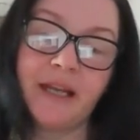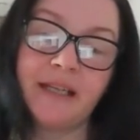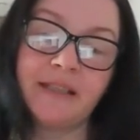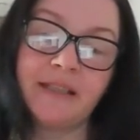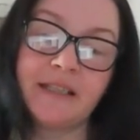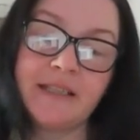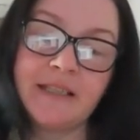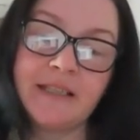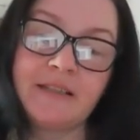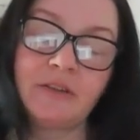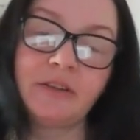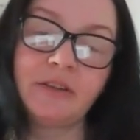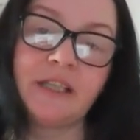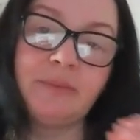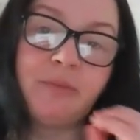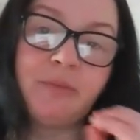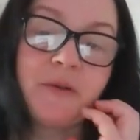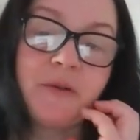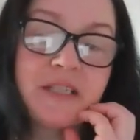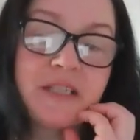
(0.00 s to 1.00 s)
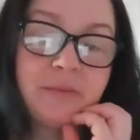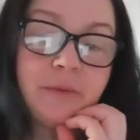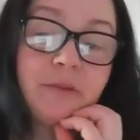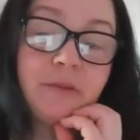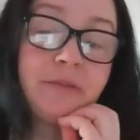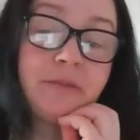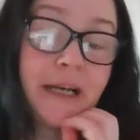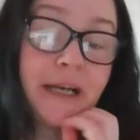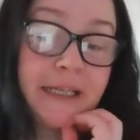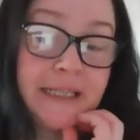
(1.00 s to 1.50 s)
And this is only
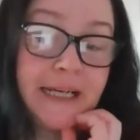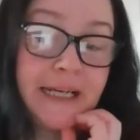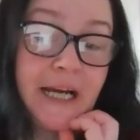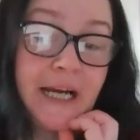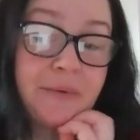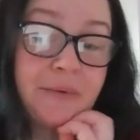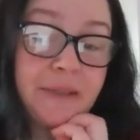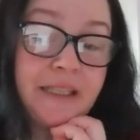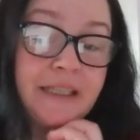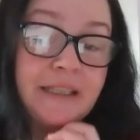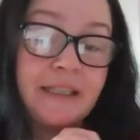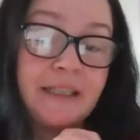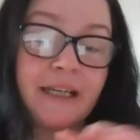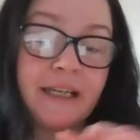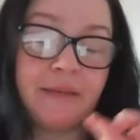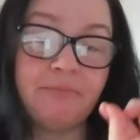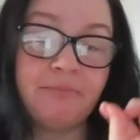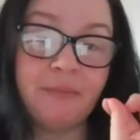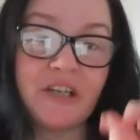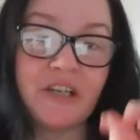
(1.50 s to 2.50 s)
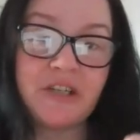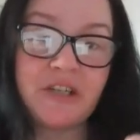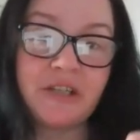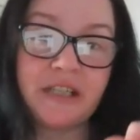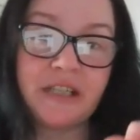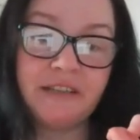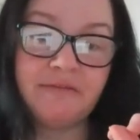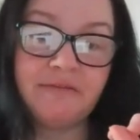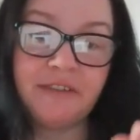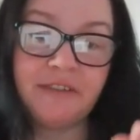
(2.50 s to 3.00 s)
possible right now in
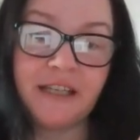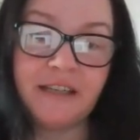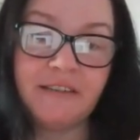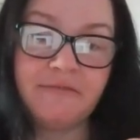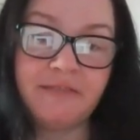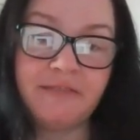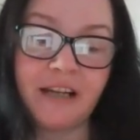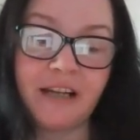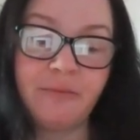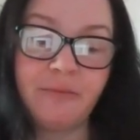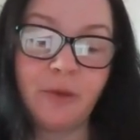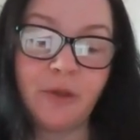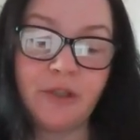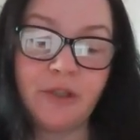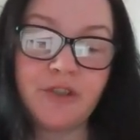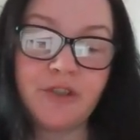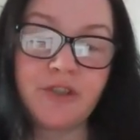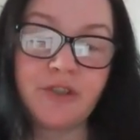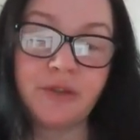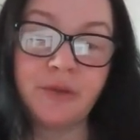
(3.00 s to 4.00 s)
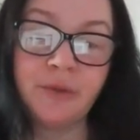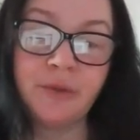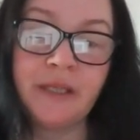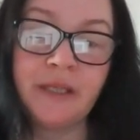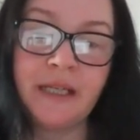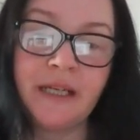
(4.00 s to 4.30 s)
Midjourney V 5.2.